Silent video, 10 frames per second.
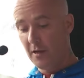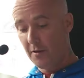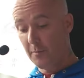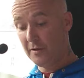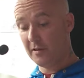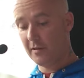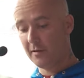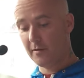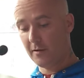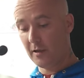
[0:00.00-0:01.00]
the
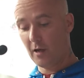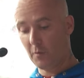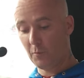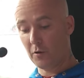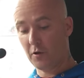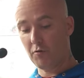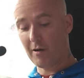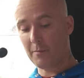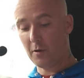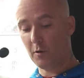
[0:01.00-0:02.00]
missus would
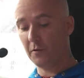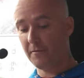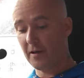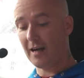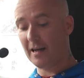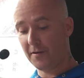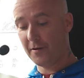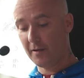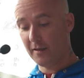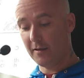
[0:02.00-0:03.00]
grab hold of your hand.